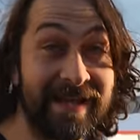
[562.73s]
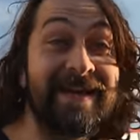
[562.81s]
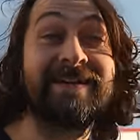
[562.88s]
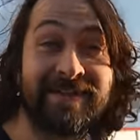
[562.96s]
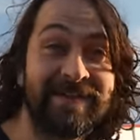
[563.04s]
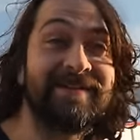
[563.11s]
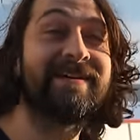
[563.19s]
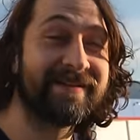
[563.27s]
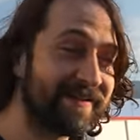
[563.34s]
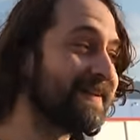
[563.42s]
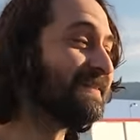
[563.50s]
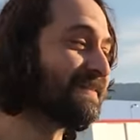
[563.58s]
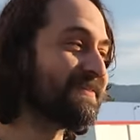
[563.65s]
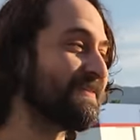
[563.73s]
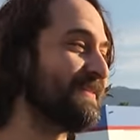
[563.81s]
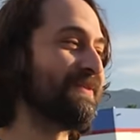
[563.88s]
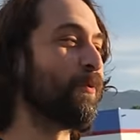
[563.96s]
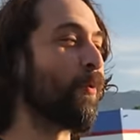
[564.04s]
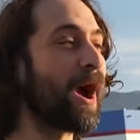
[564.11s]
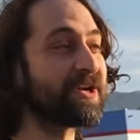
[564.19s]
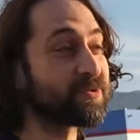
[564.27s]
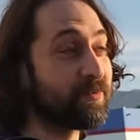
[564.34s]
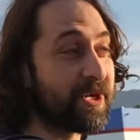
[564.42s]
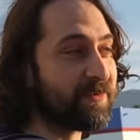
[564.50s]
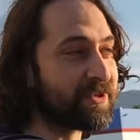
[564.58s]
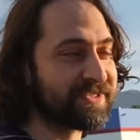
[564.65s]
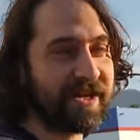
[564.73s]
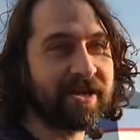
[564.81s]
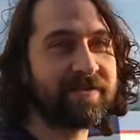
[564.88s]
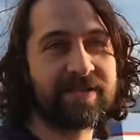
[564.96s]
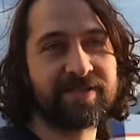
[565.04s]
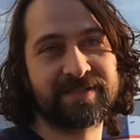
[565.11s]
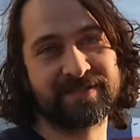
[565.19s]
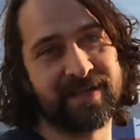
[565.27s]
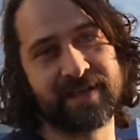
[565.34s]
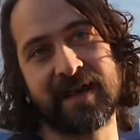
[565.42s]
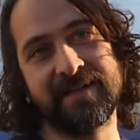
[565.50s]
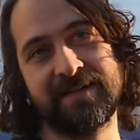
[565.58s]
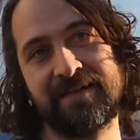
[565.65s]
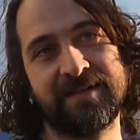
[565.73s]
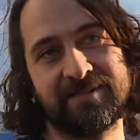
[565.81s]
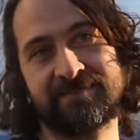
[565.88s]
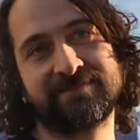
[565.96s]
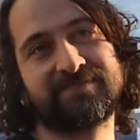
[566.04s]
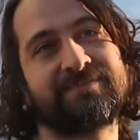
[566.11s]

yeah, too. Yeah, yeah, yeah. Oh, dang. So the, the wires were pretty much there. They just like added a...